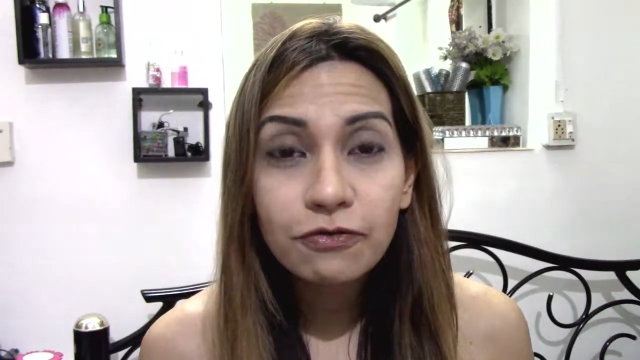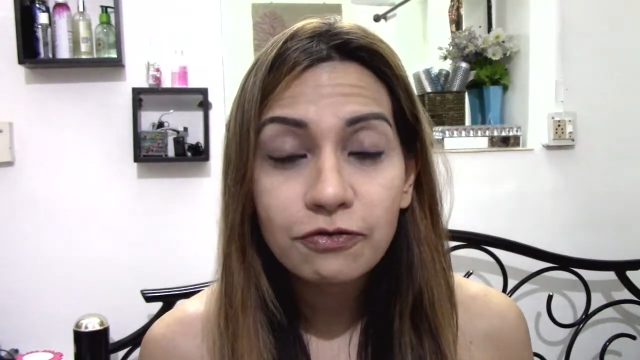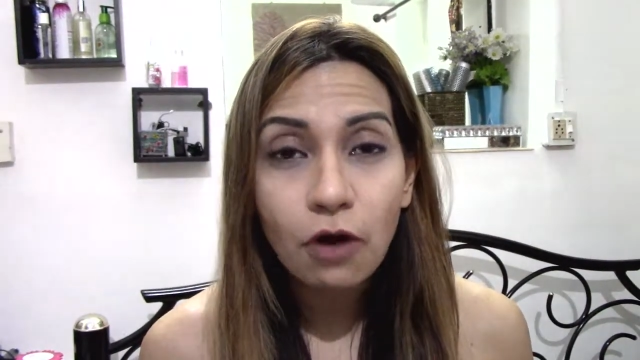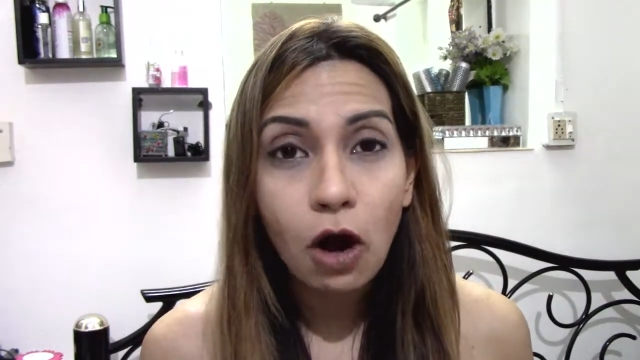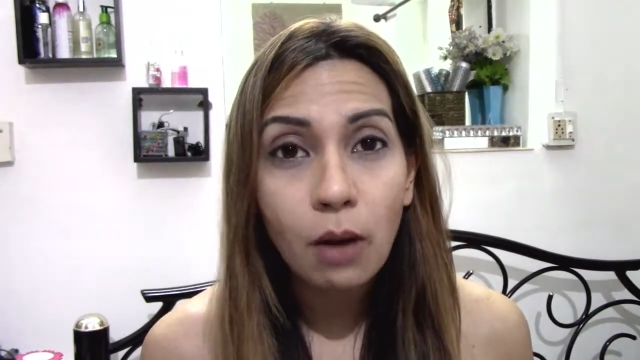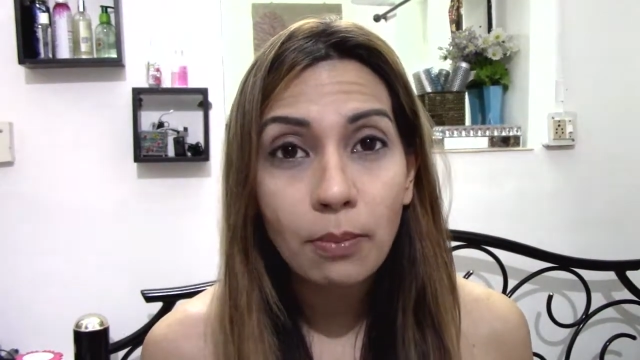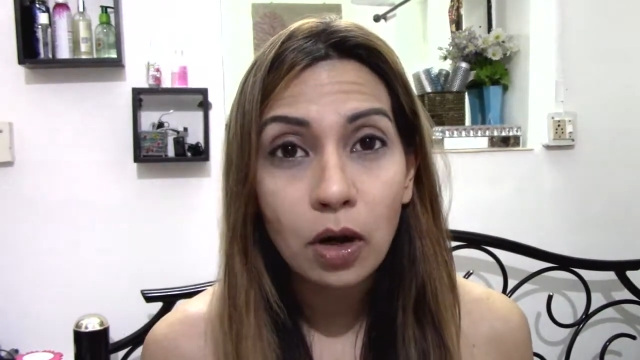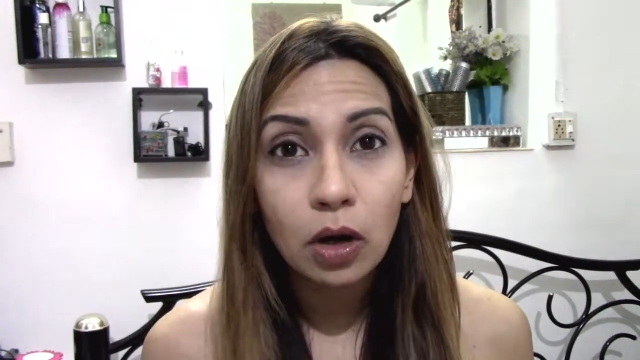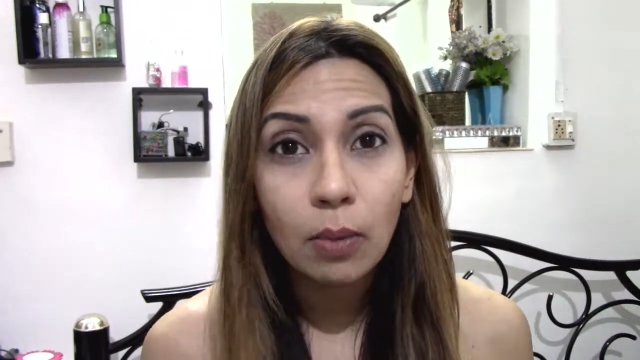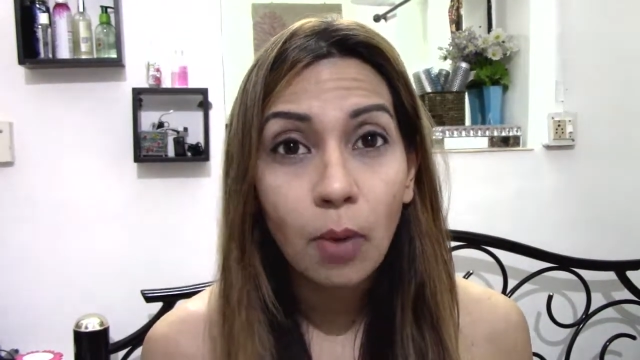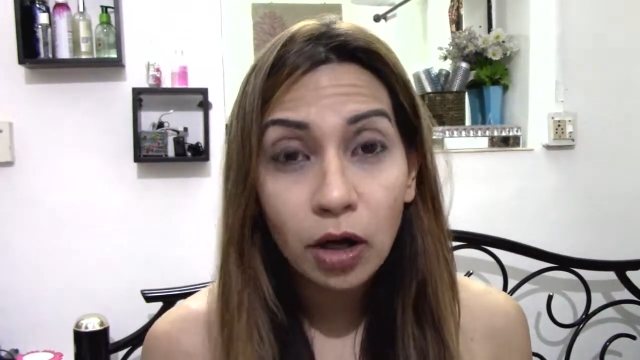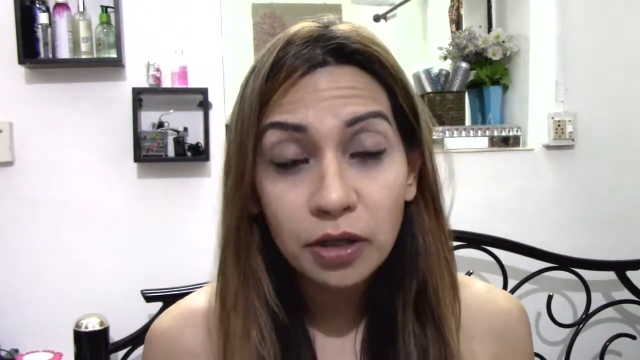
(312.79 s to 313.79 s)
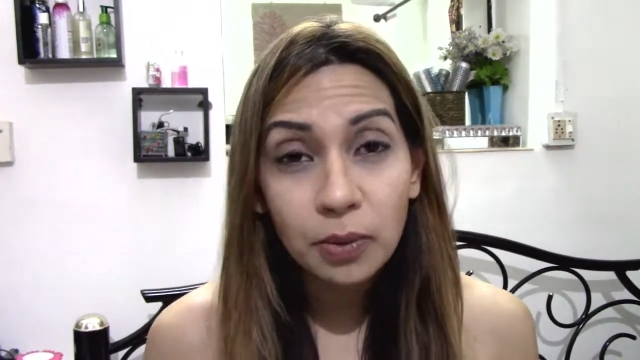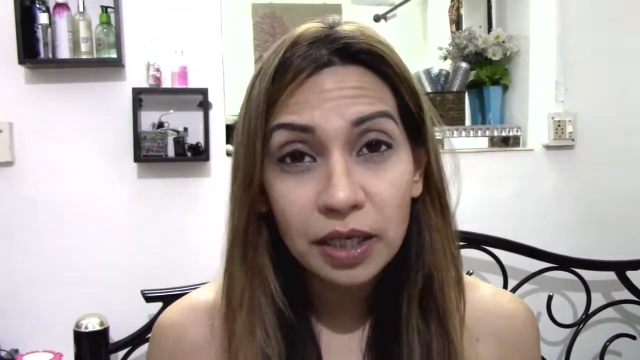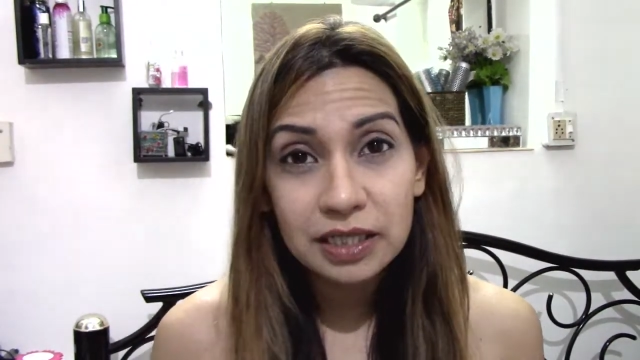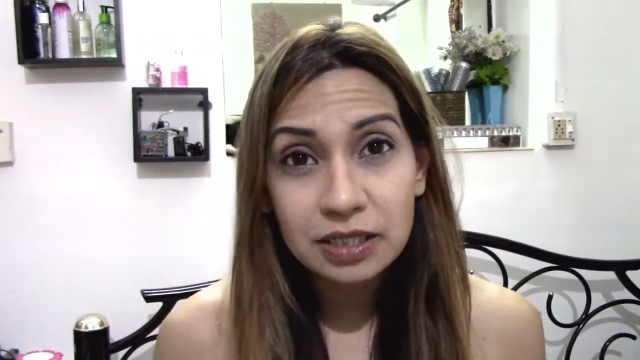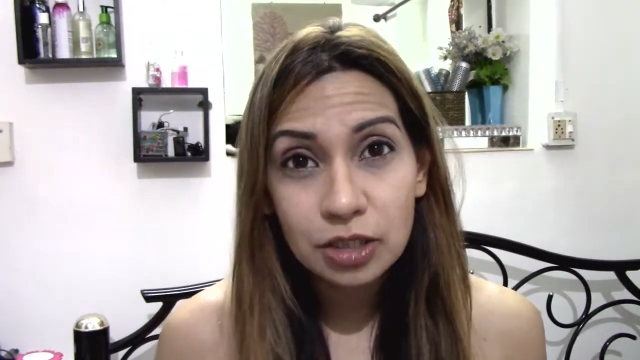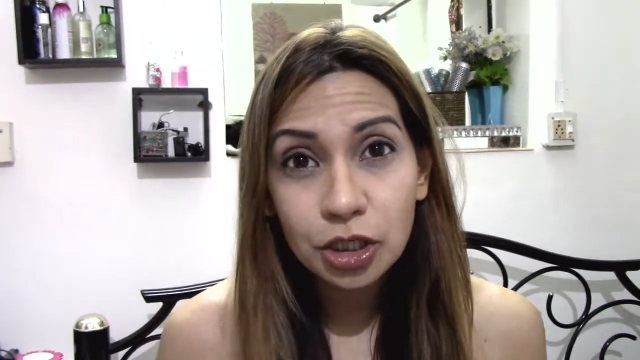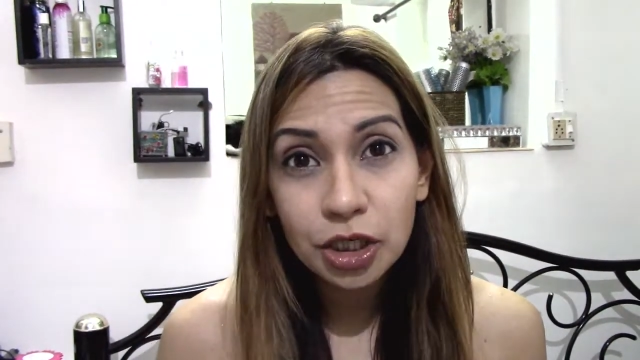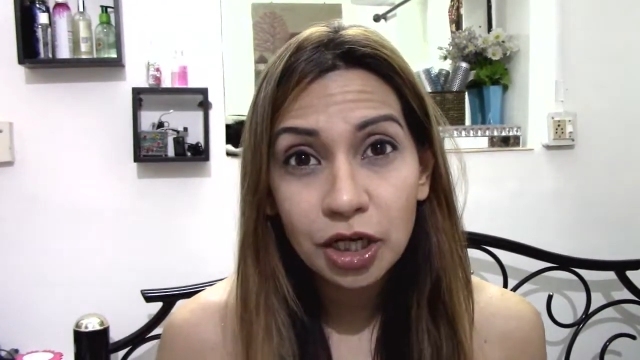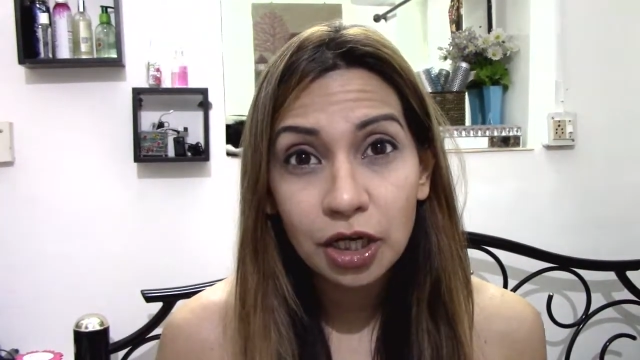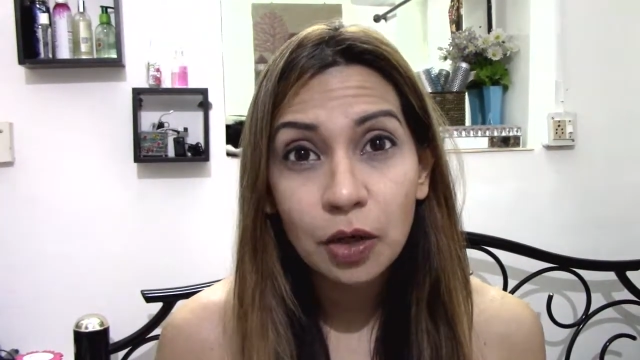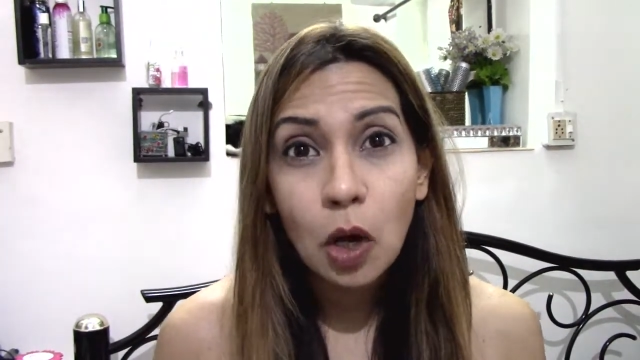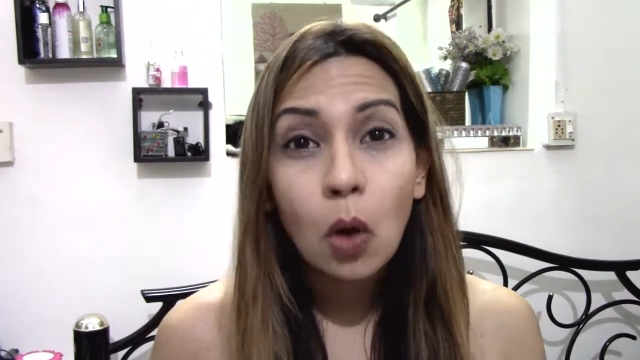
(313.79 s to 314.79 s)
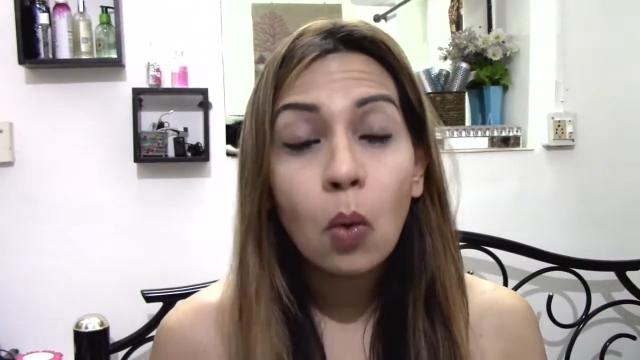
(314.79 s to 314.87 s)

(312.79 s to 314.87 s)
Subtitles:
from a bodyweight circuit